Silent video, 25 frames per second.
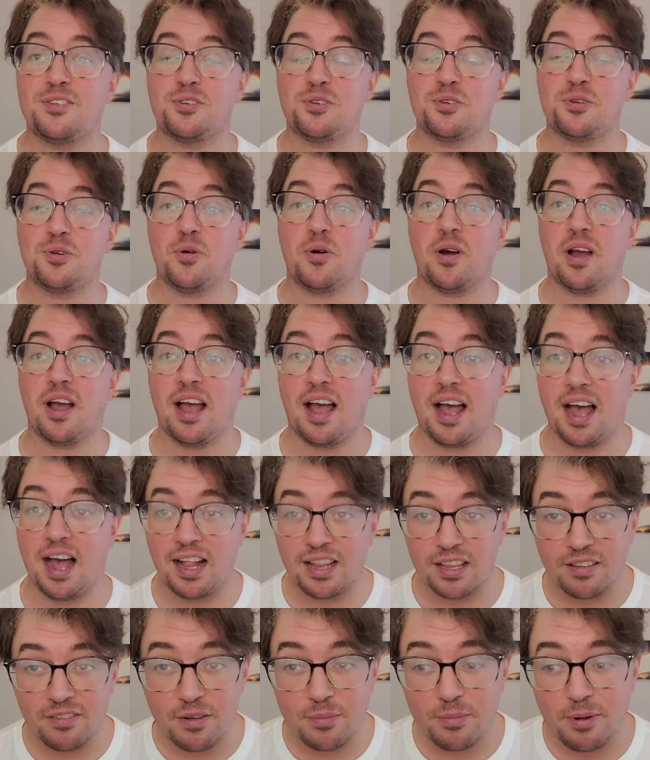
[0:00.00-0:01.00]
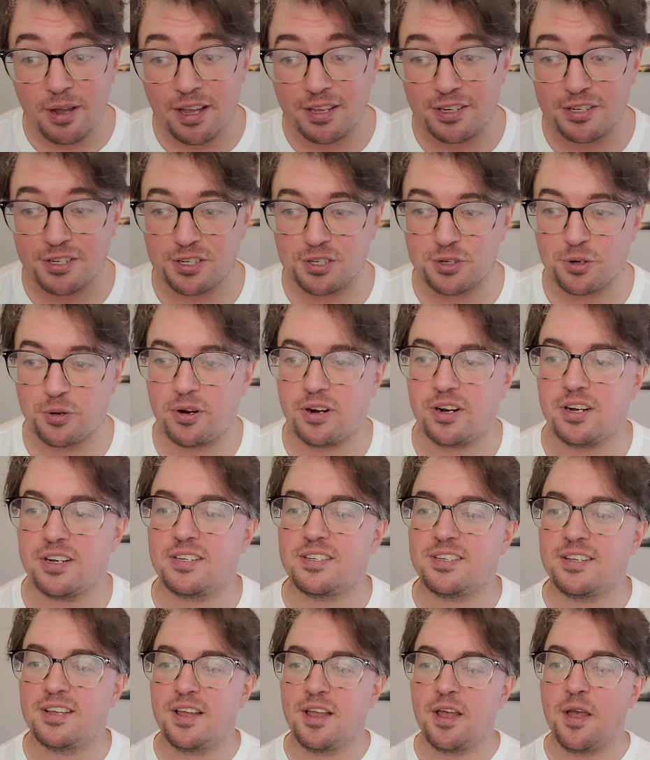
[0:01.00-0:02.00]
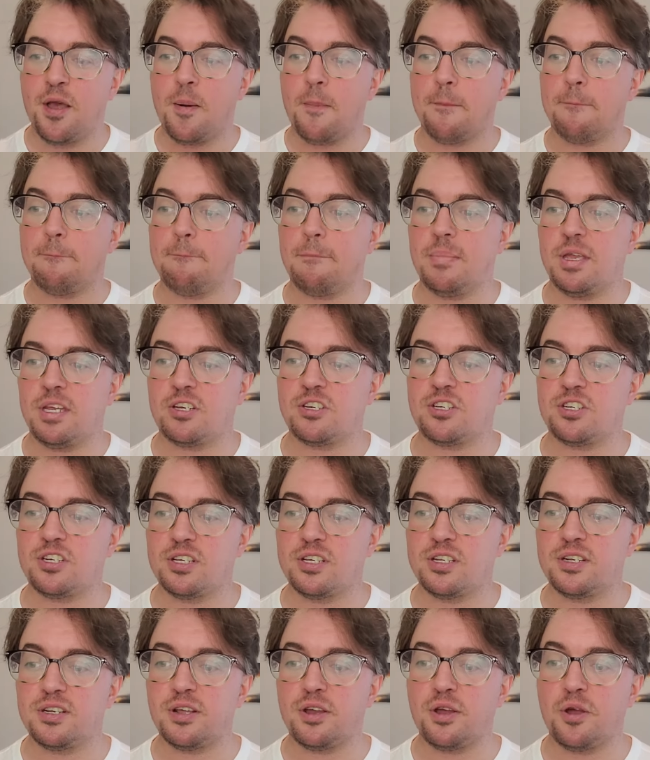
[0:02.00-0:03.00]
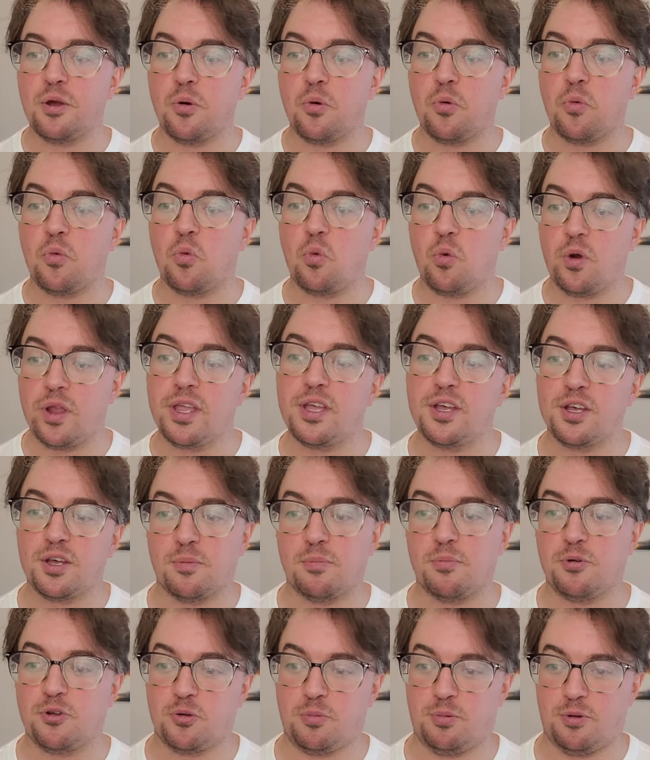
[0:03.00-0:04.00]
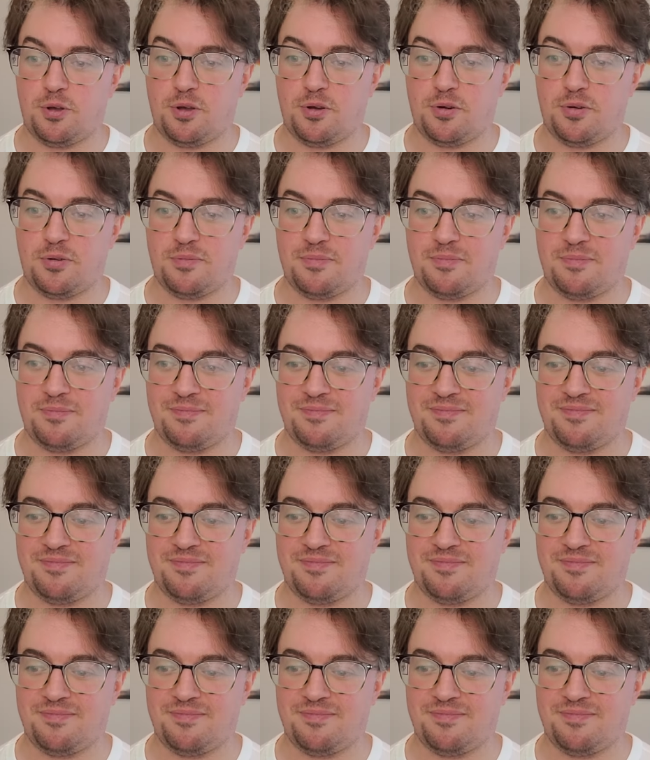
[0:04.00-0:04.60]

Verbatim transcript: to Helluva Boss short, Mission Weeaboo